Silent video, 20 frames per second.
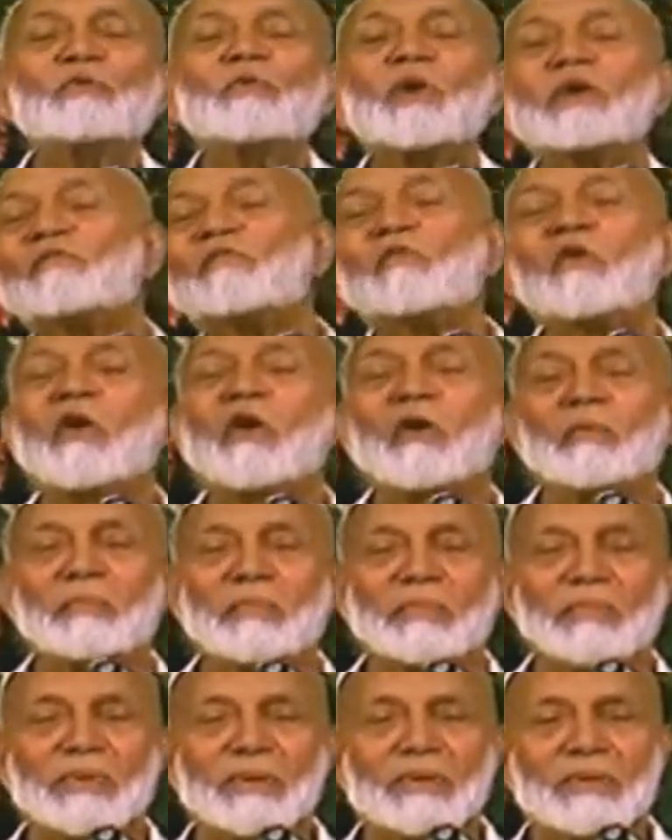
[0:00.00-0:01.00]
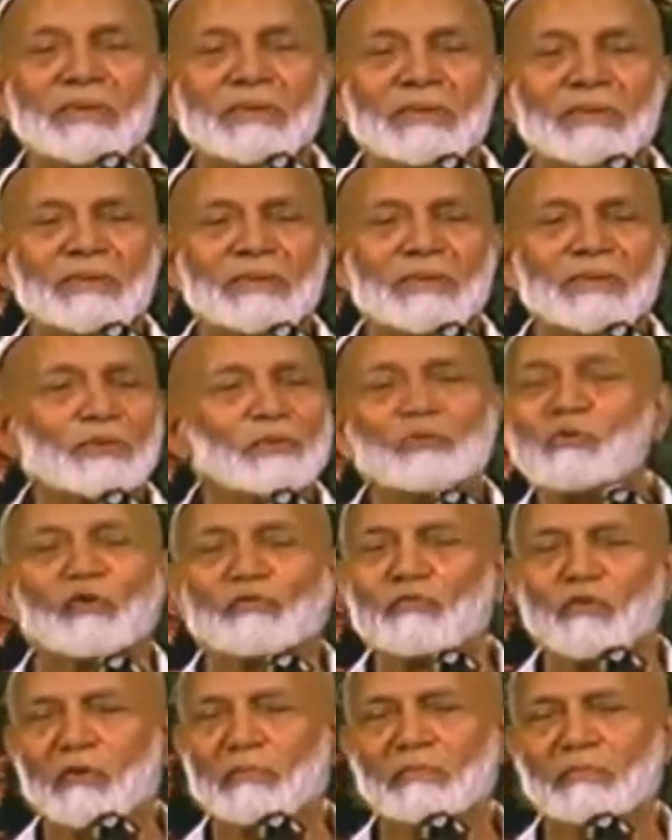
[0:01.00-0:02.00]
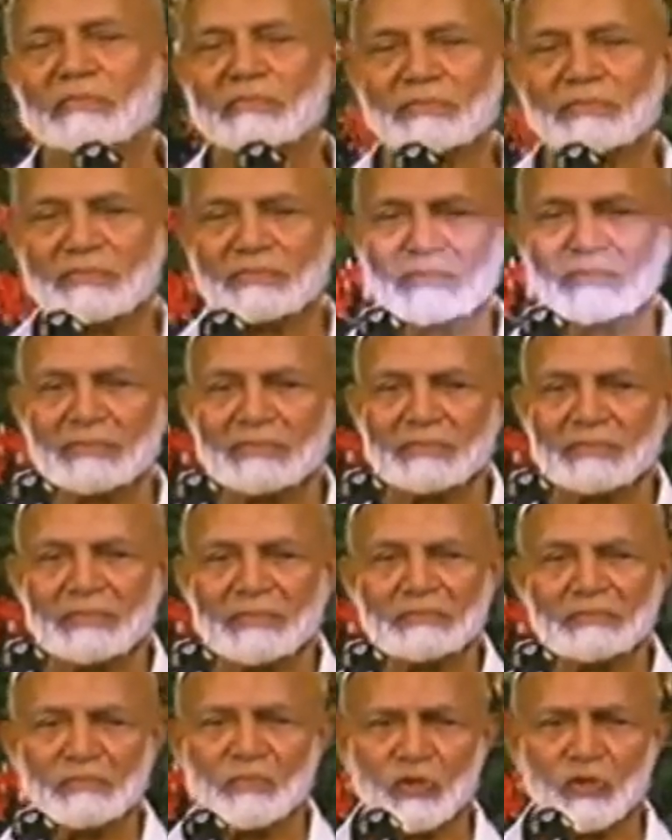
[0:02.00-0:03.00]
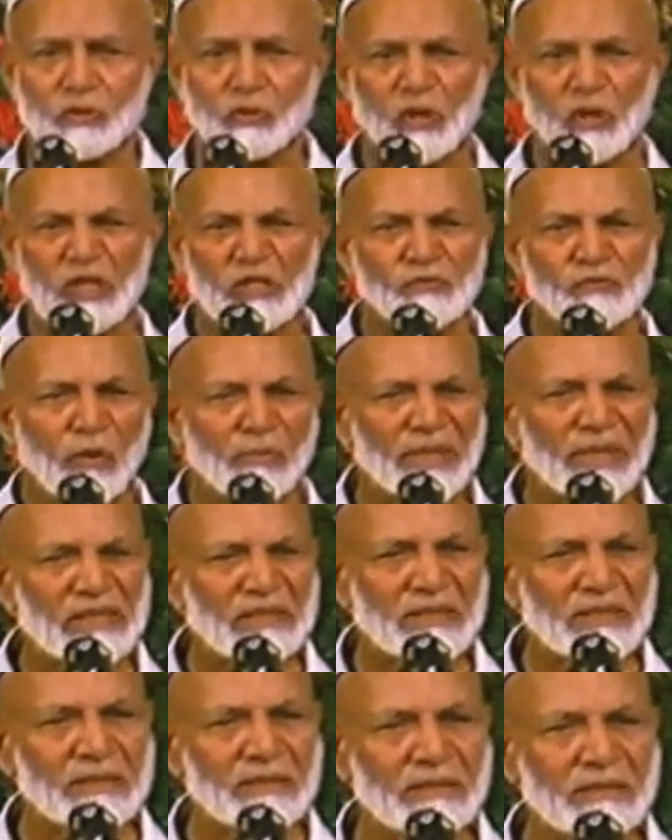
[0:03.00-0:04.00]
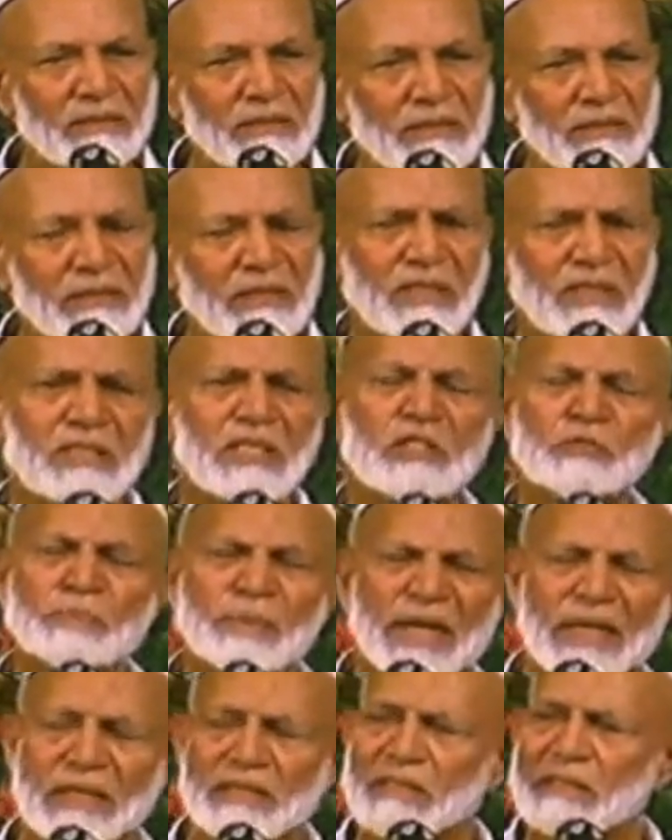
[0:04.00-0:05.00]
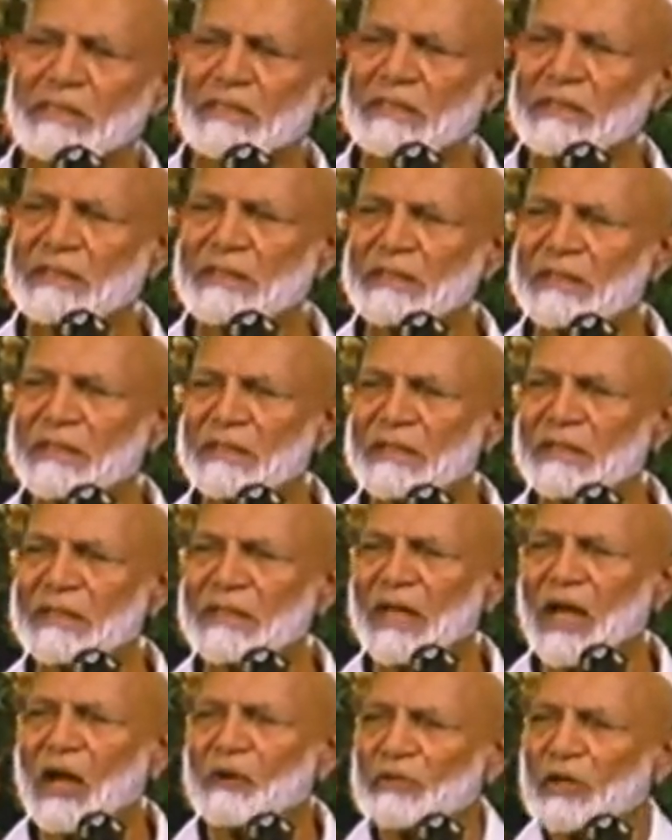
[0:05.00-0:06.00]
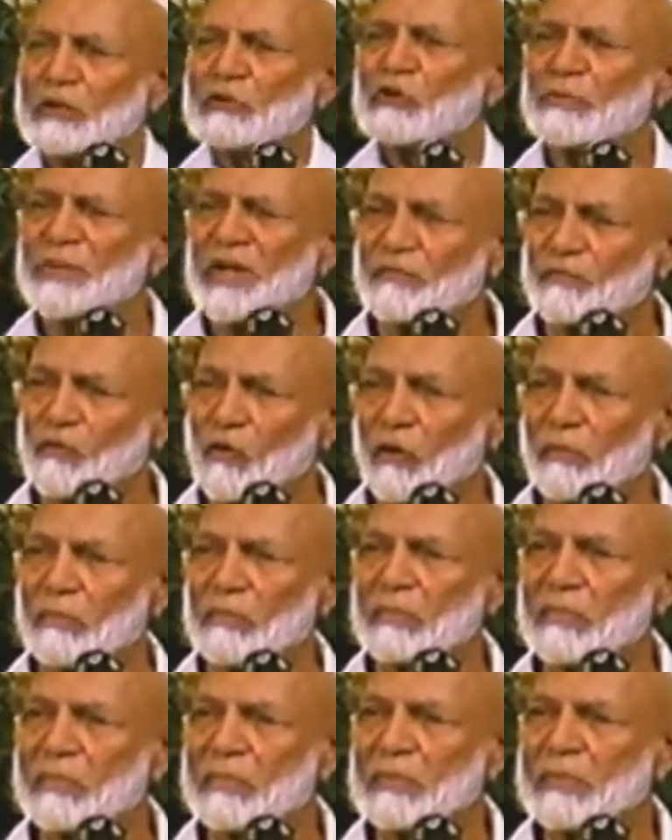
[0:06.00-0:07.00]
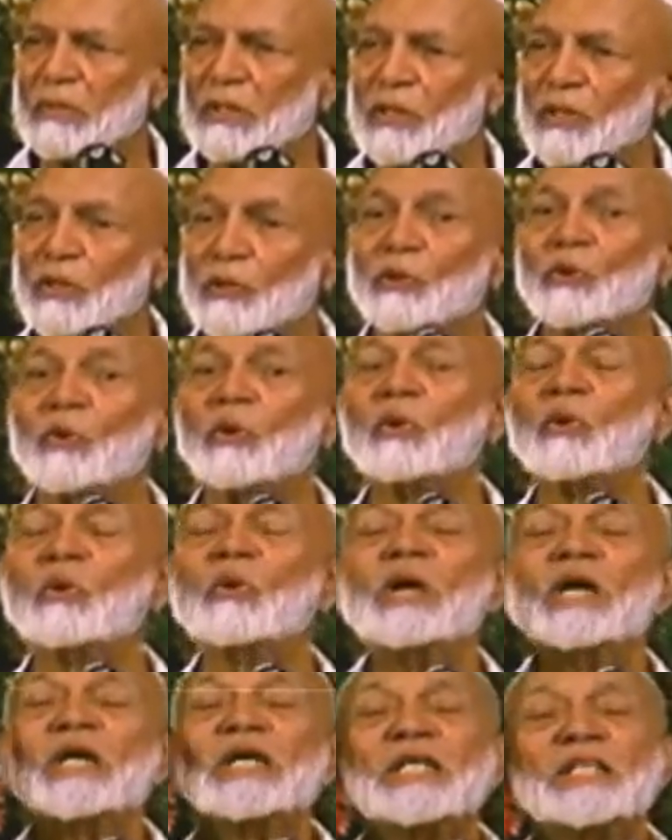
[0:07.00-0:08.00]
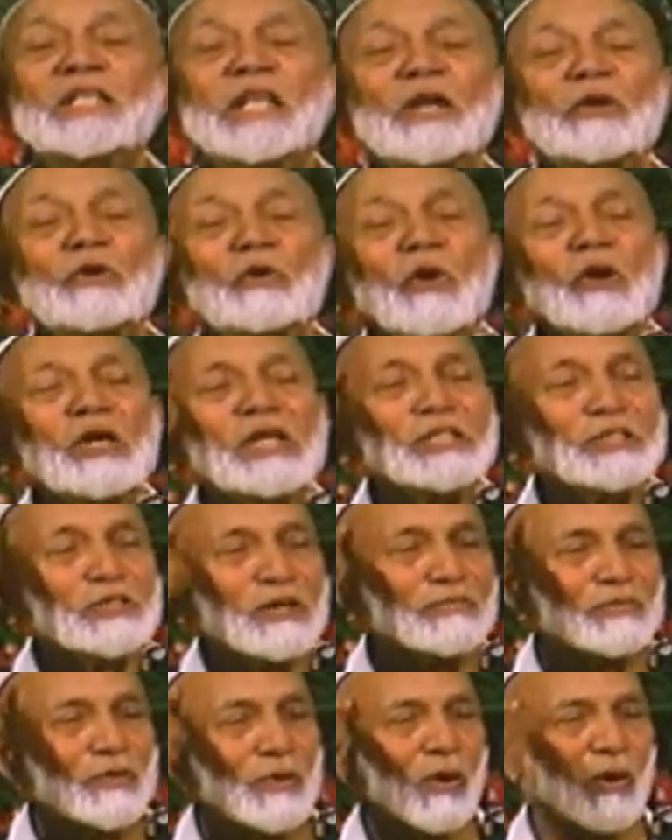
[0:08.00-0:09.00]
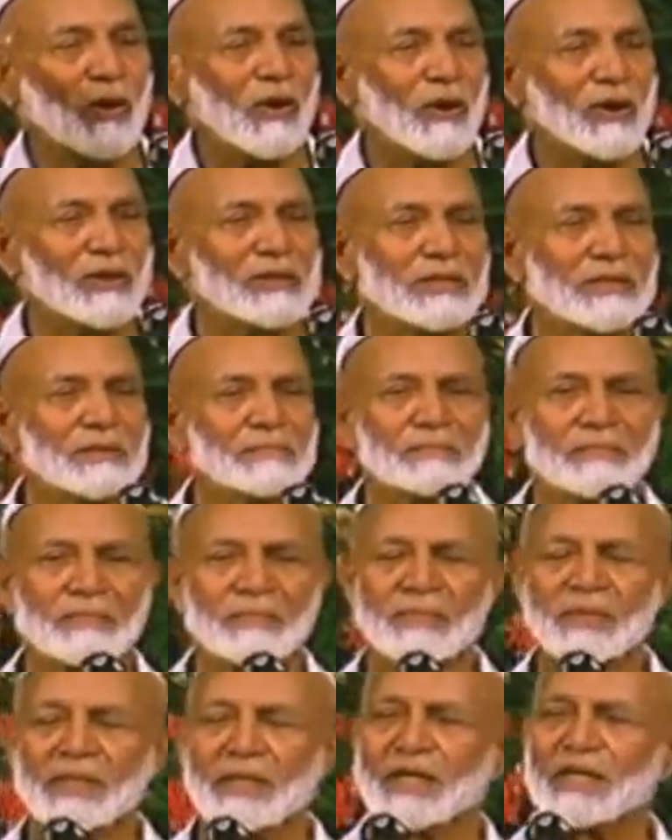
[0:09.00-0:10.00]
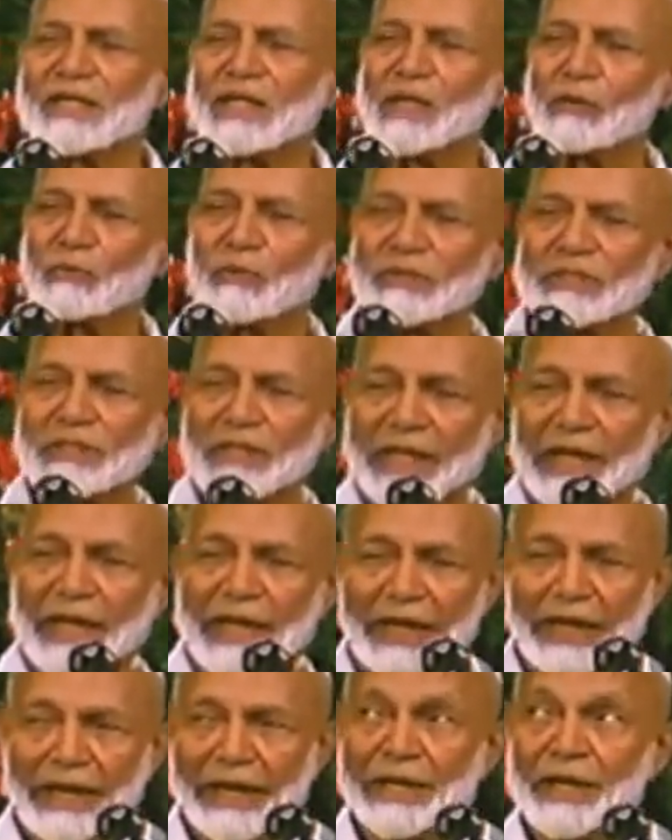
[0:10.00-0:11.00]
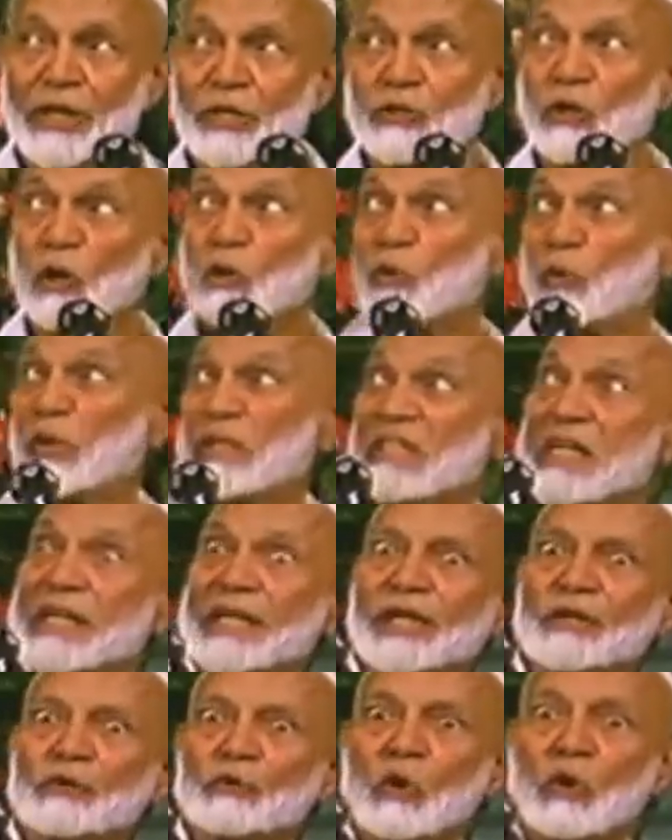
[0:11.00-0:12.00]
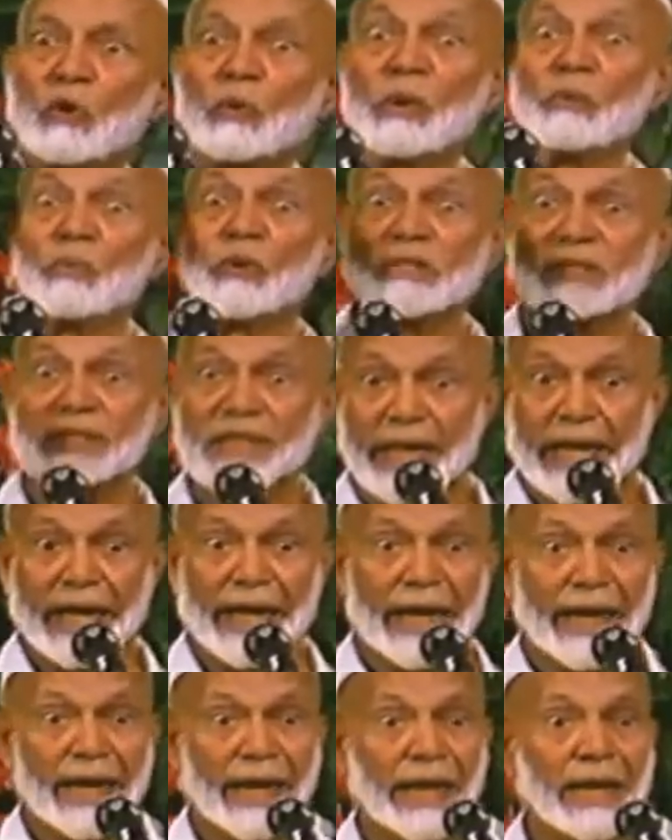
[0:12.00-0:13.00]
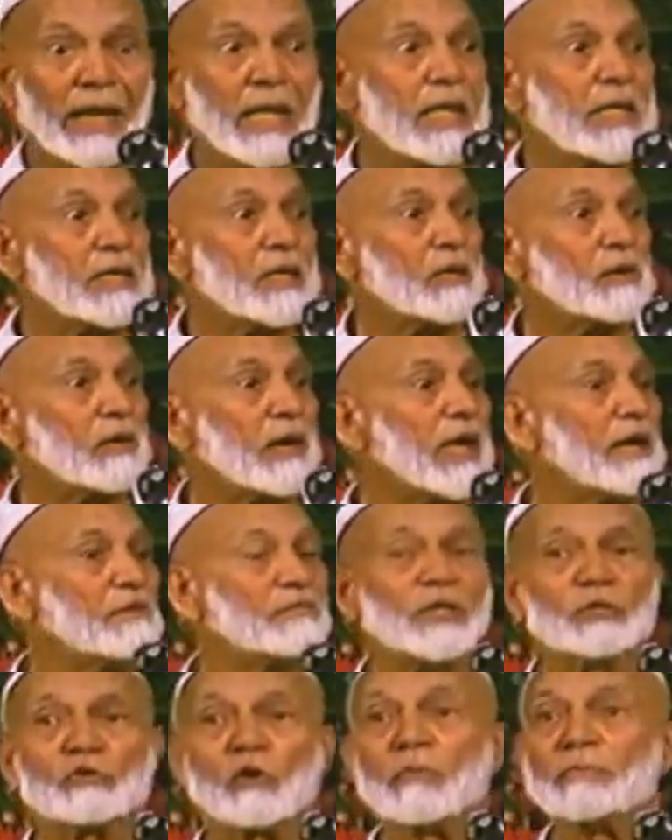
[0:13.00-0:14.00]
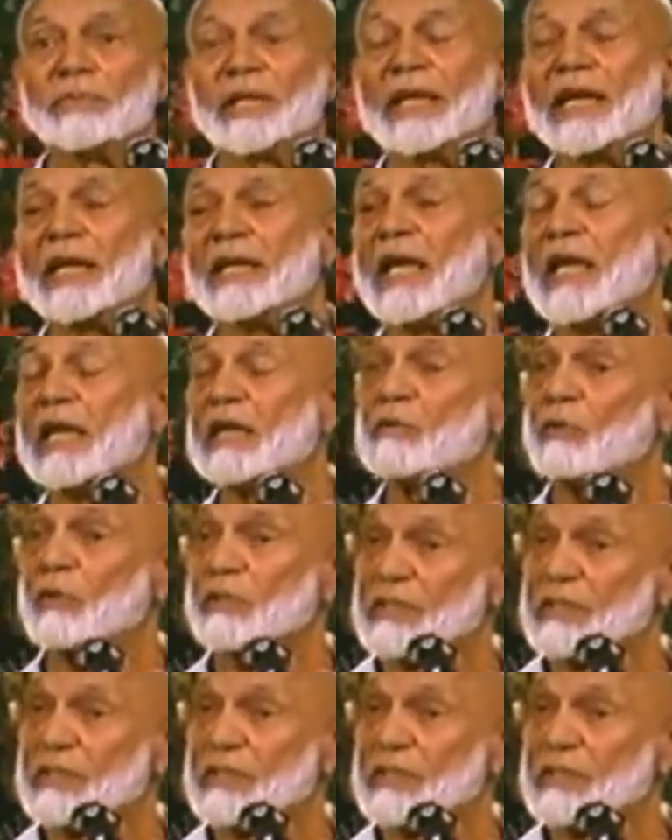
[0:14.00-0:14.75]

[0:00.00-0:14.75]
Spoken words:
In what form? No form. Because God is formless. He's a spirit. How can you be in form? No, in the knowledge of God. Hitler was there. Your Quisling in Norway was there. Every Tom, Dick, and Harry